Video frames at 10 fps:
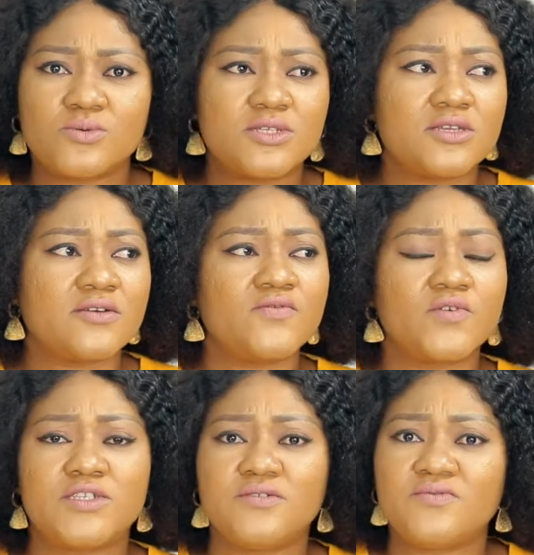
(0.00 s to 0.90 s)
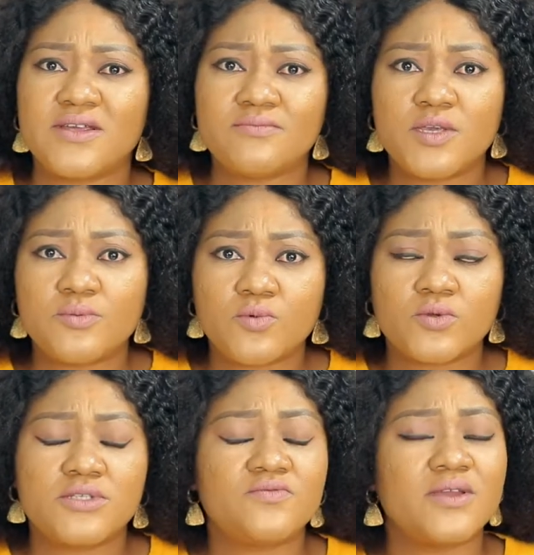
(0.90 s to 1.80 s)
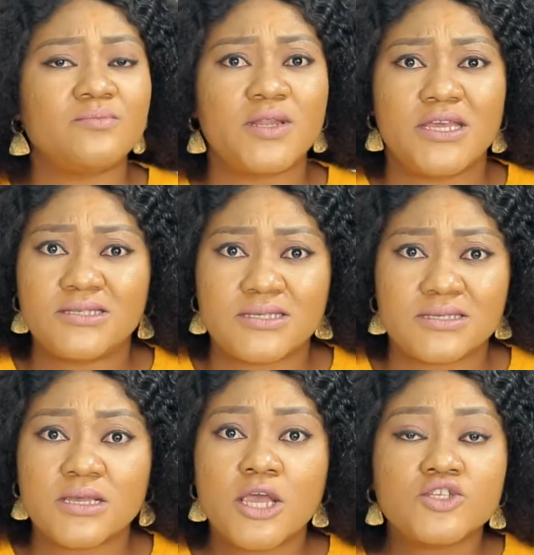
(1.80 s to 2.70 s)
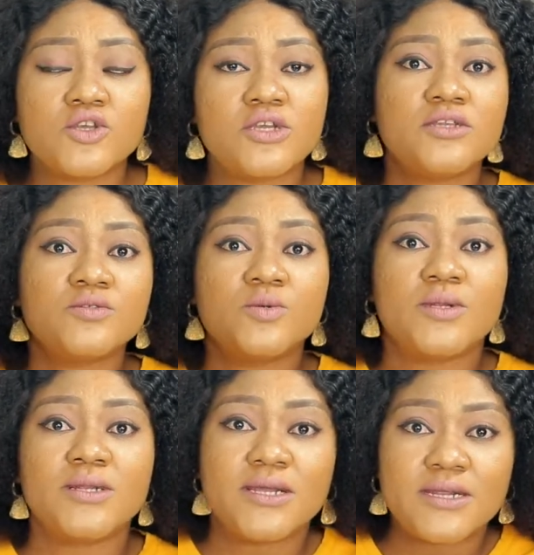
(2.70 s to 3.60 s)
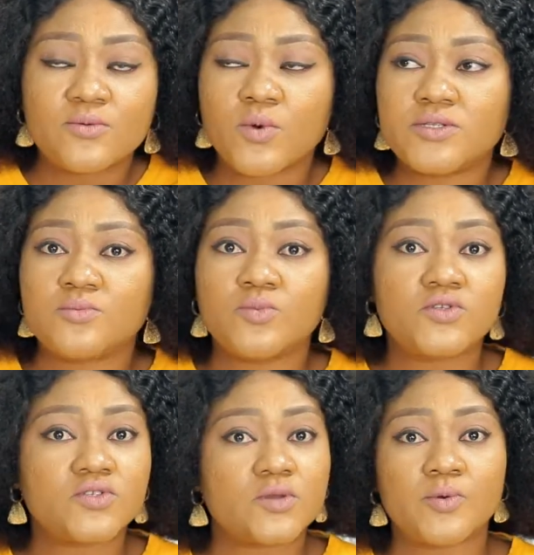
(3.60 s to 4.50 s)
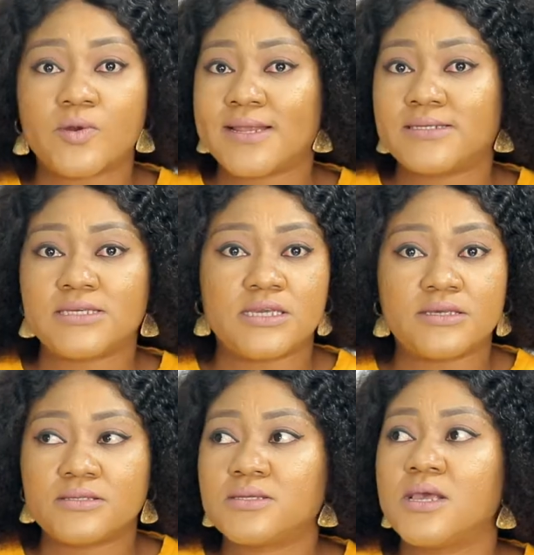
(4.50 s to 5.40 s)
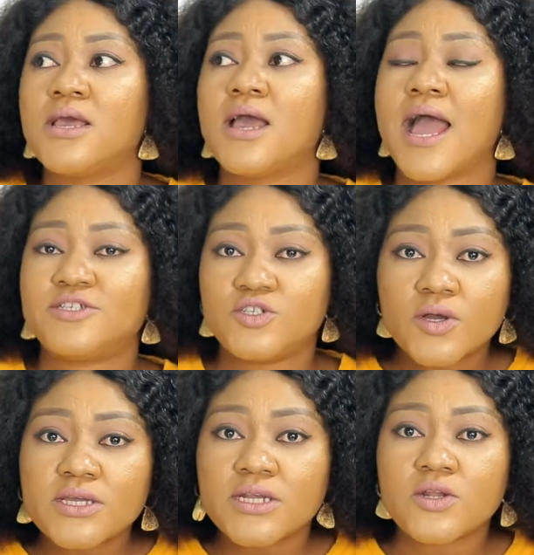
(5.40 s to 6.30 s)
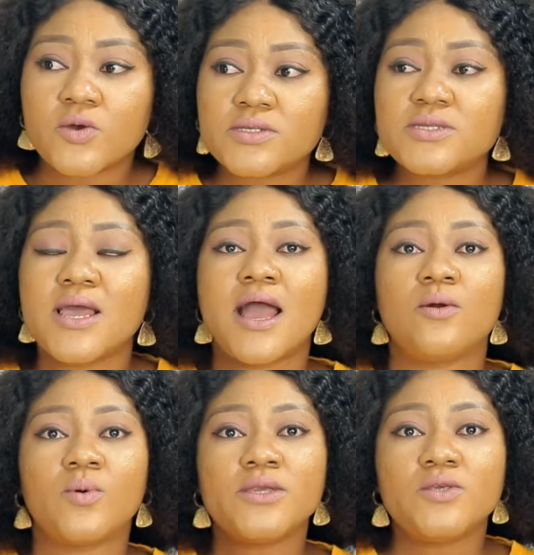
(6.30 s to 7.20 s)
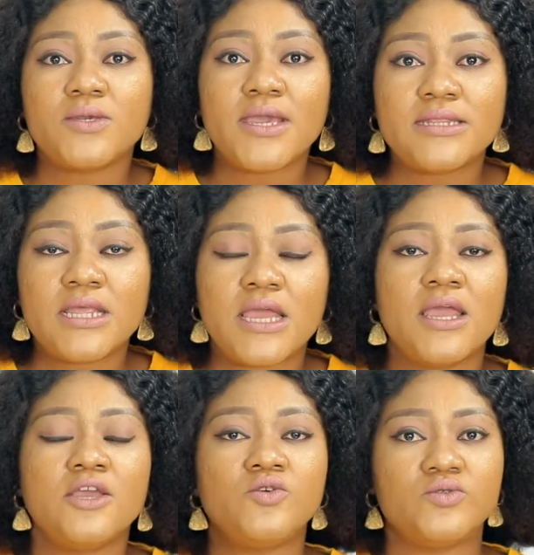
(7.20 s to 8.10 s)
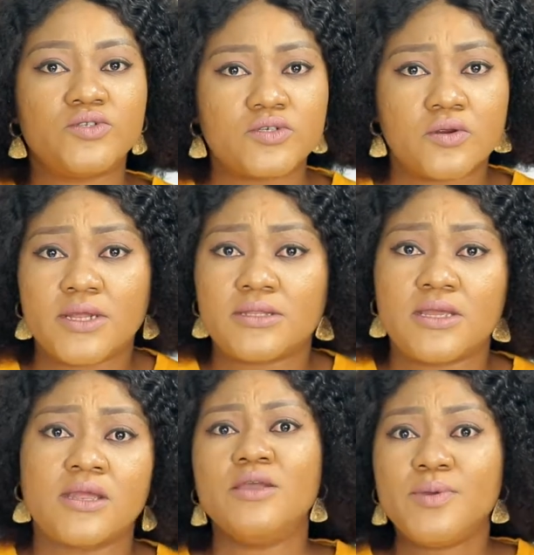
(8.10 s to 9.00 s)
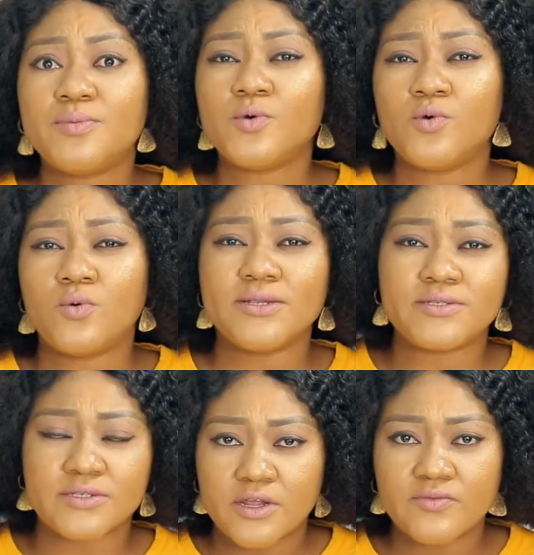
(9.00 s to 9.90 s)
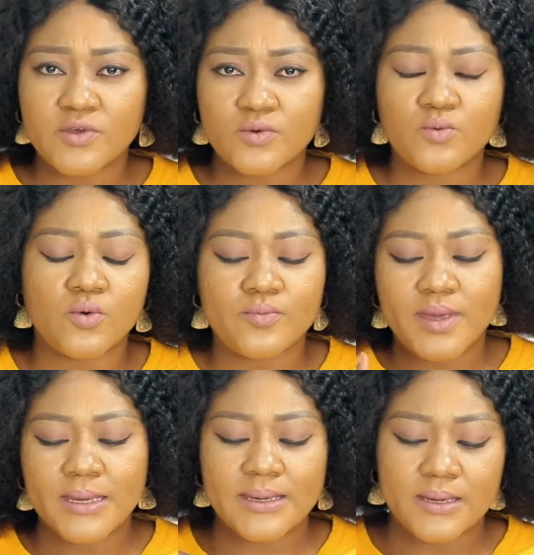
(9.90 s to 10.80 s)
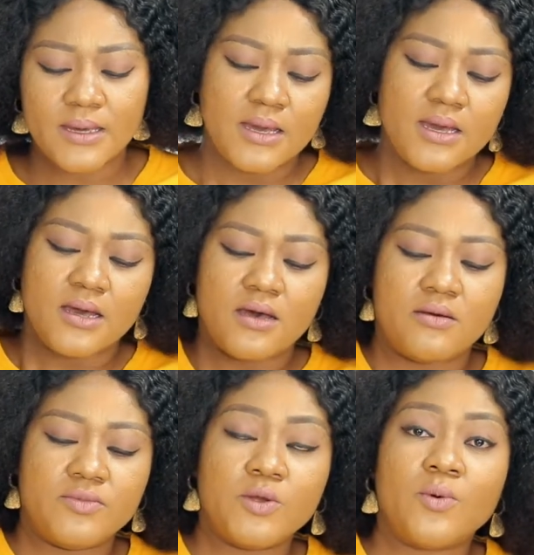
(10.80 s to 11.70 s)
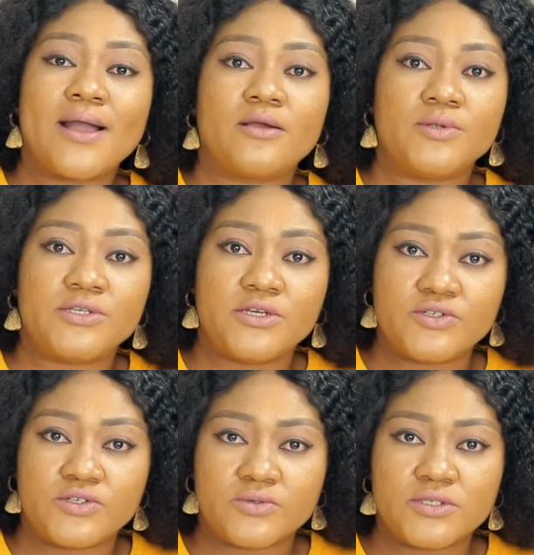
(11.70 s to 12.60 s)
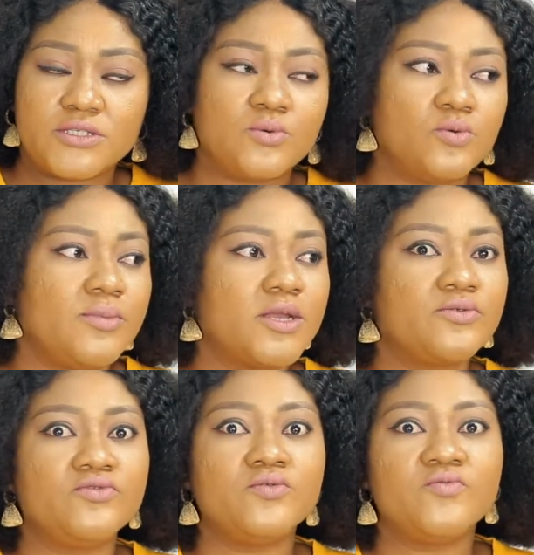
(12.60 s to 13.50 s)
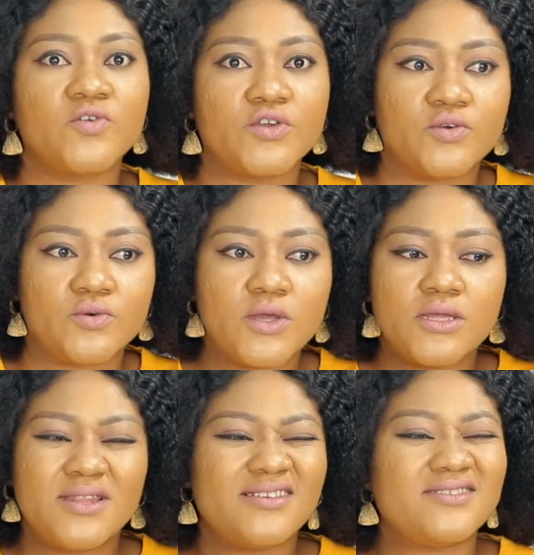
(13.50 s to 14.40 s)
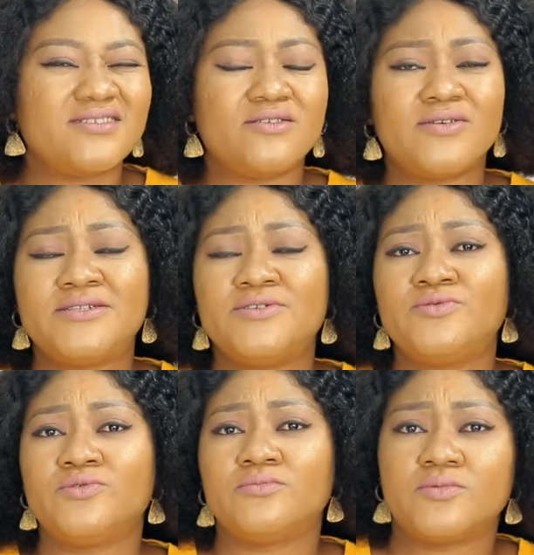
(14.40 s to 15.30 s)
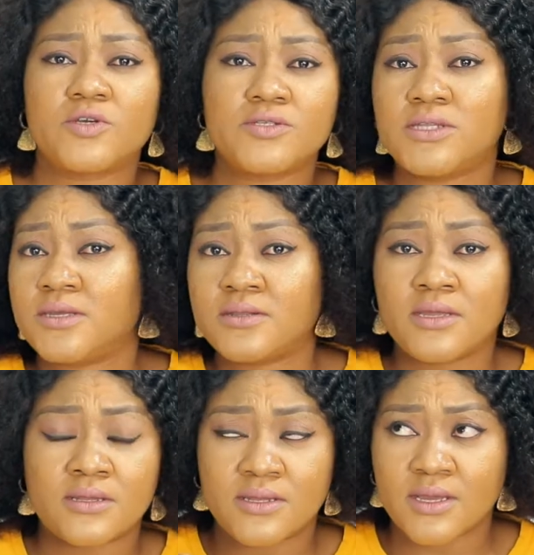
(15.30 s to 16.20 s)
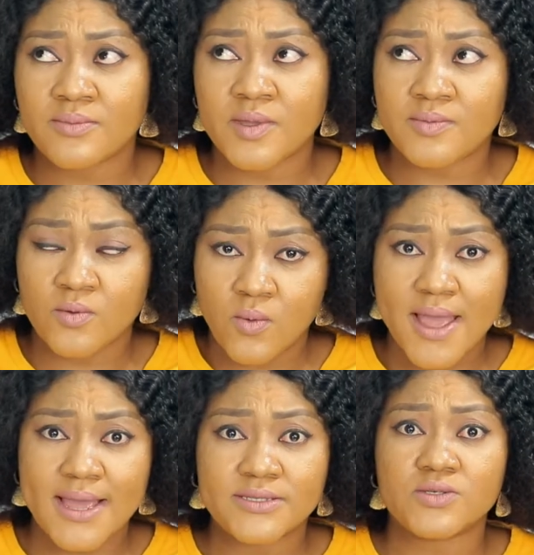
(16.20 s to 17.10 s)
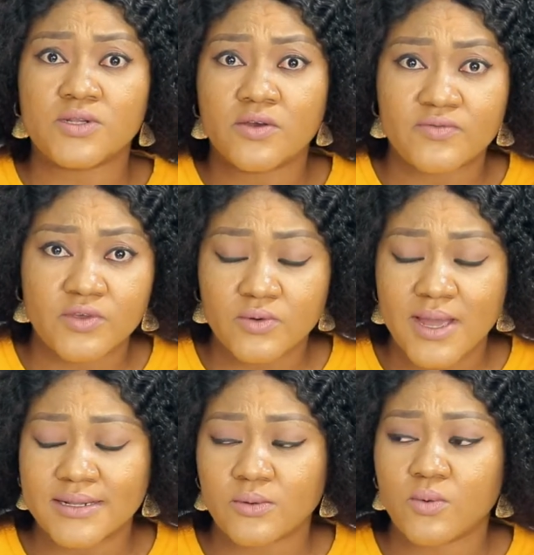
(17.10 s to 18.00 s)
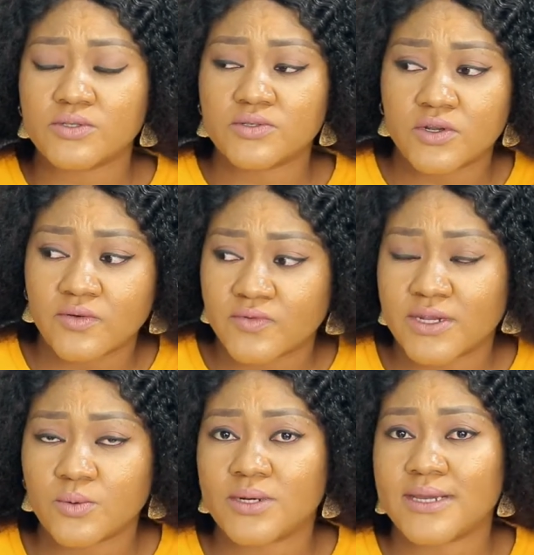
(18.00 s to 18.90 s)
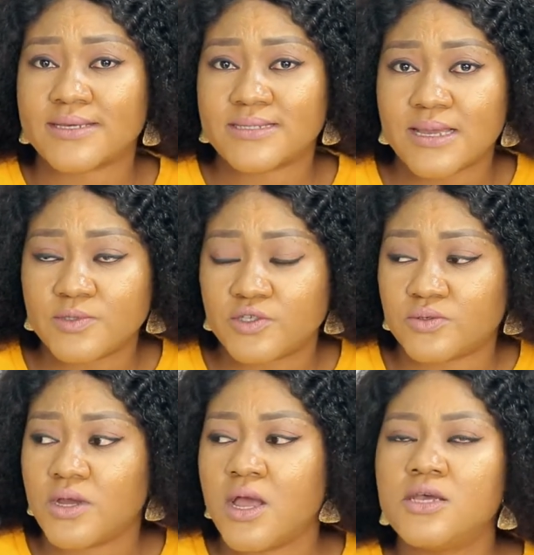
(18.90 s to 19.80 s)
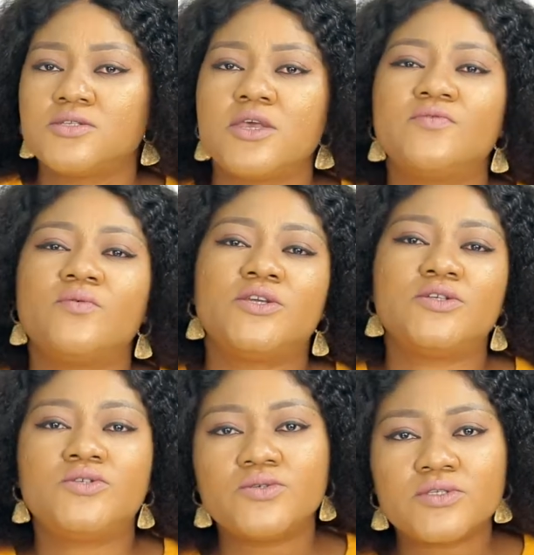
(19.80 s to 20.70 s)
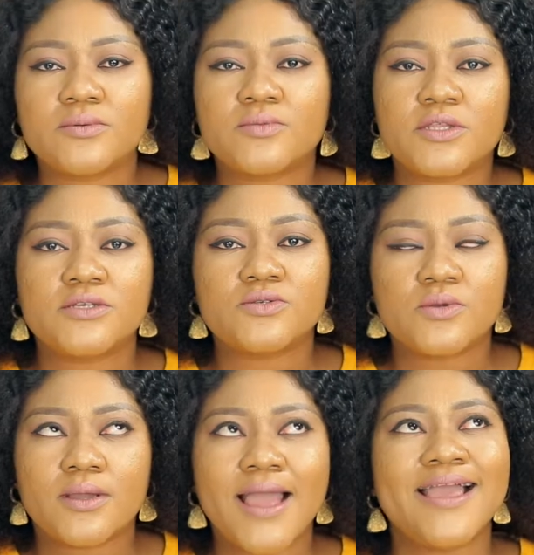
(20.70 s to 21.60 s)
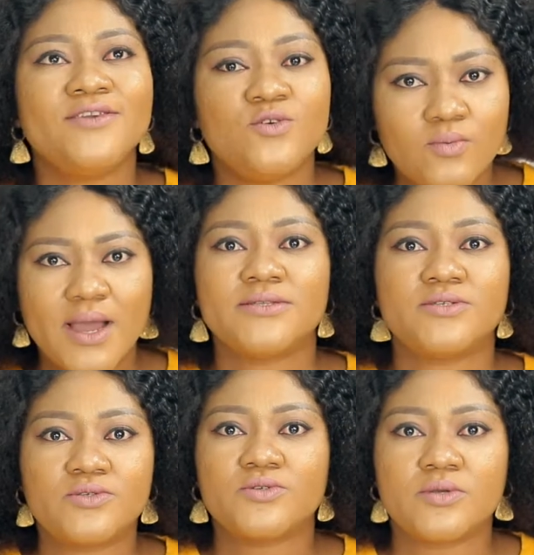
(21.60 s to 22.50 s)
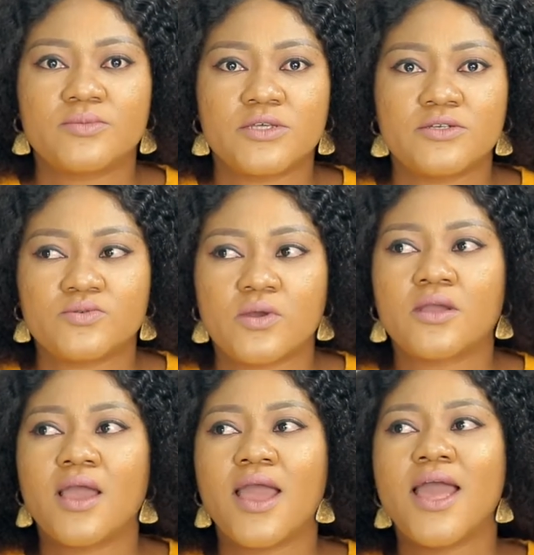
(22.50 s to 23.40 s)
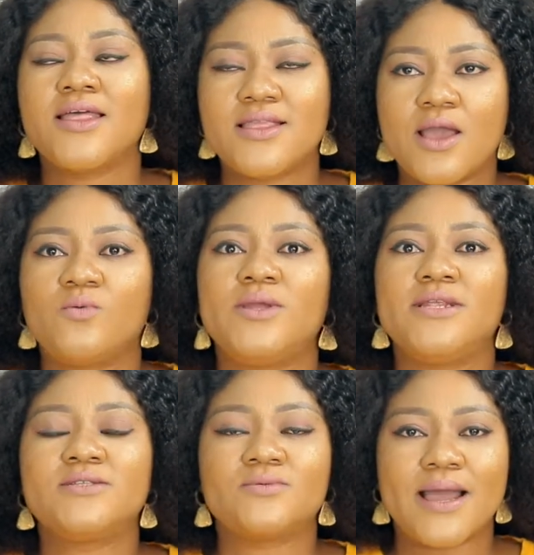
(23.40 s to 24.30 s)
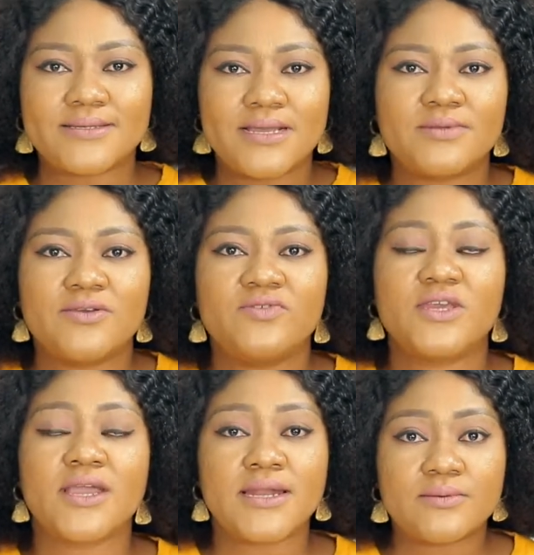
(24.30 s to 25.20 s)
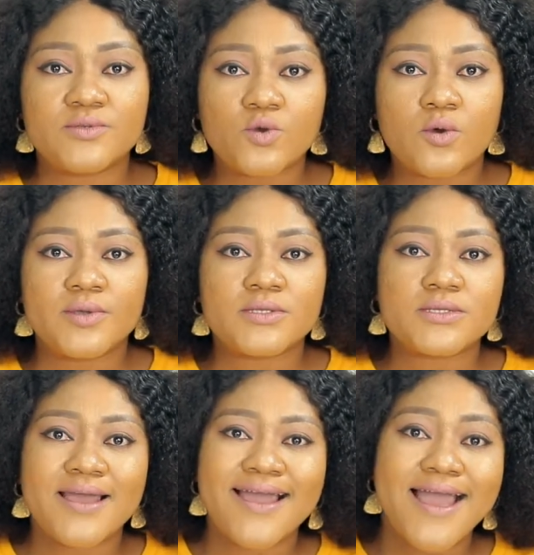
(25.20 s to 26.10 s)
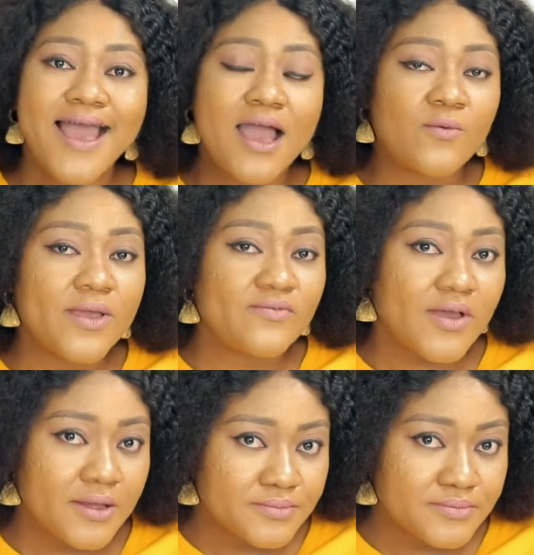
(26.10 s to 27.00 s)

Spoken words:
reserved for different people, different places. So you need to learn what the modus operandi is at your in-laws. And when you get there, you do the correct thing. People who want to love you will make, they will accommodate you. They will make room for you. There's already room because they are maybe wired to love you and they want to love you and they want to accept you. So even when you do some things wrong, and you might do some things wrong, they are willing to accept everything and absorb it. However,